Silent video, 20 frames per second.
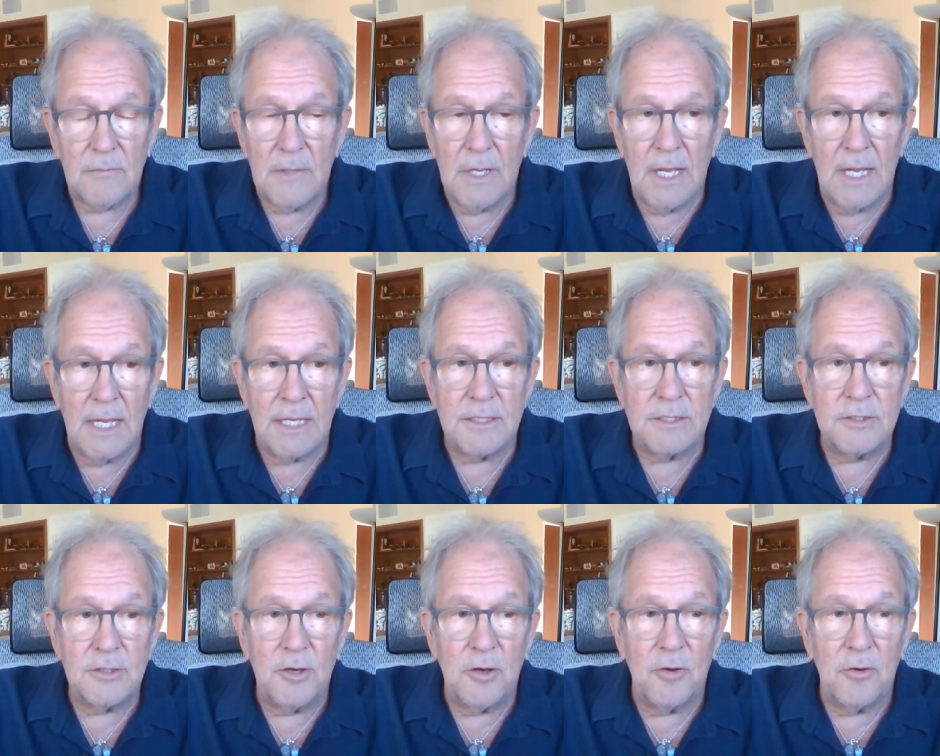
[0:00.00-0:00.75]
And
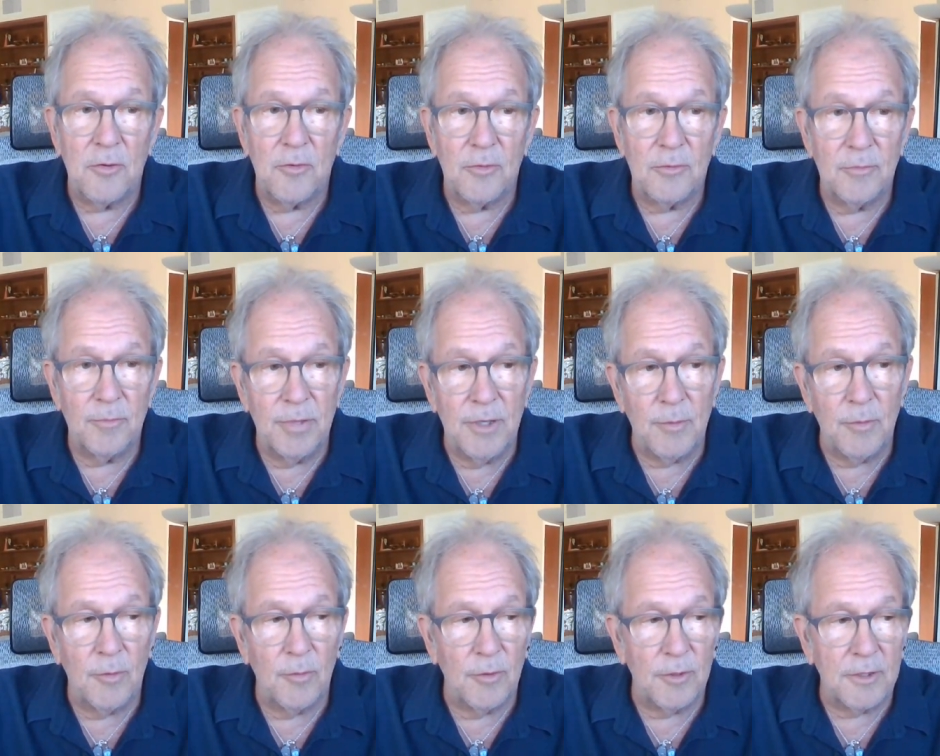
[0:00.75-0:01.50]
so
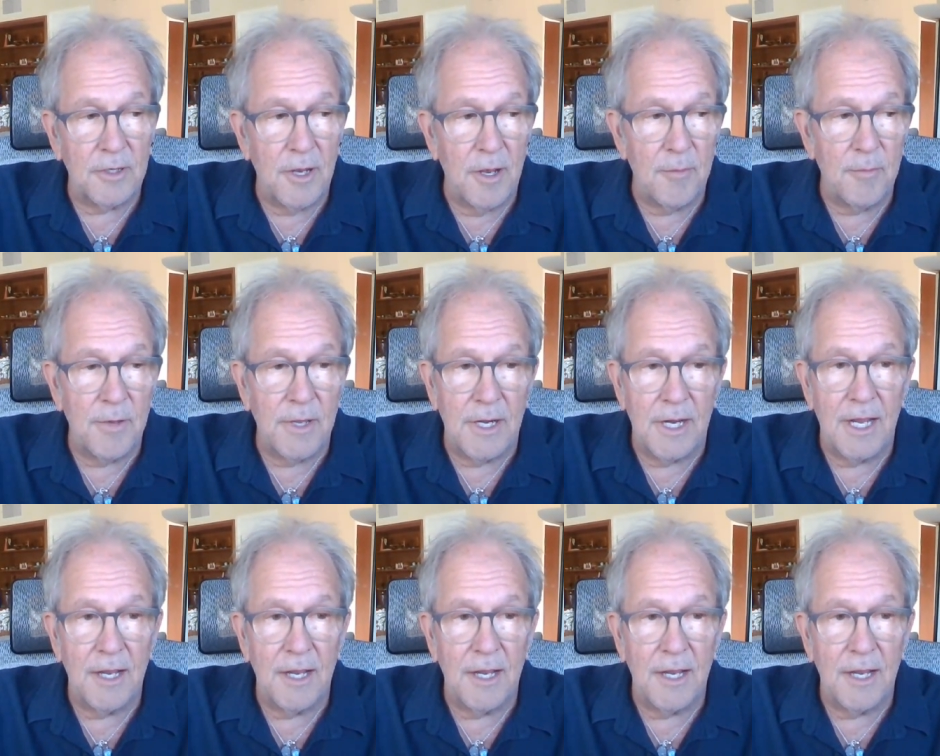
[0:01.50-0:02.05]
people would come and